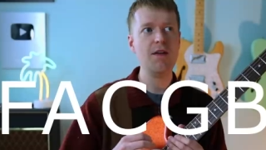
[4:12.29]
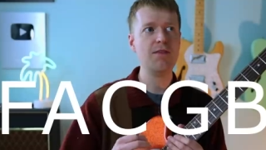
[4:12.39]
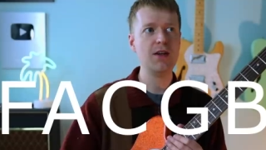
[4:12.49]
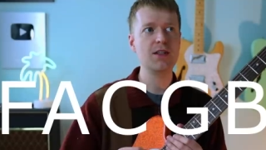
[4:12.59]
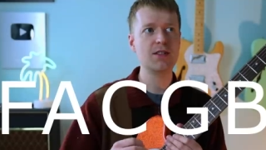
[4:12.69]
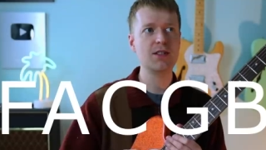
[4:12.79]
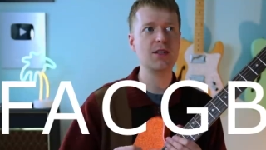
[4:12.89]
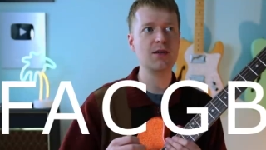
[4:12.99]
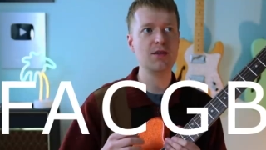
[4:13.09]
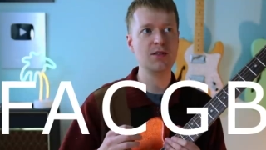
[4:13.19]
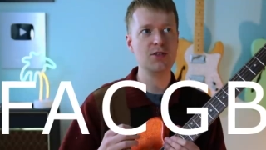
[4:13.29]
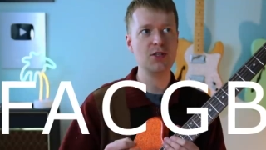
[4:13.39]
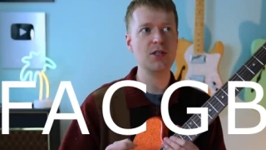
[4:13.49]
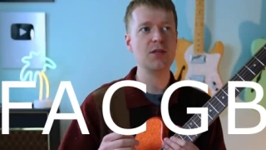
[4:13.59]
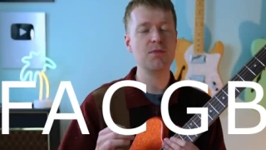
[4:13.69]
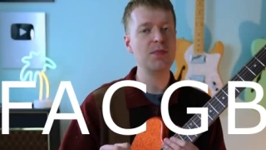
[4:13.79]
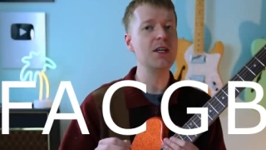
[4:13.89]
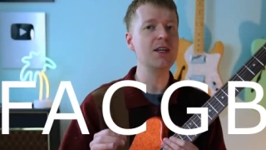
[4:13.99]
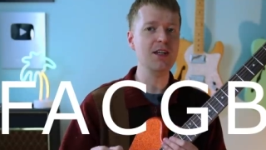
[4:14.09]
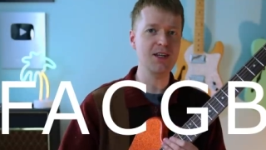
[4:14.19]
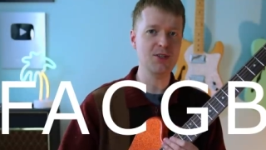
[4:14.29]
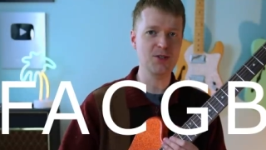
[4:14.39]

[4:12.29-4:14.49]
F A C G B E